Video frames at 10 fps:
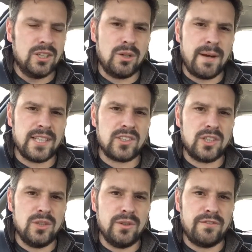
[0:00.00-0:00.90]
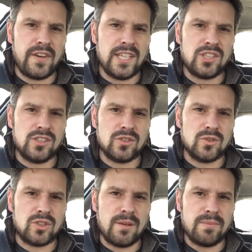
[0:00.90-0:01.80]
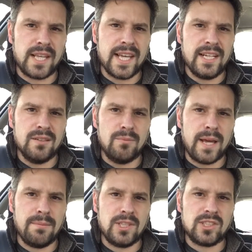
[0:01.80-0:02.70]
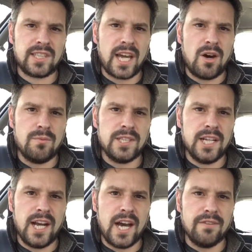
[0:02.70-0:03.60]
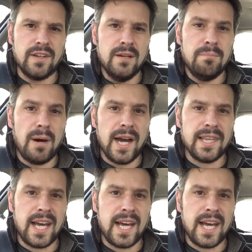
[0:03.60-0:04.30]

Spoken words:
grammatical adventures or something. Or maybe just get on with your life. Bye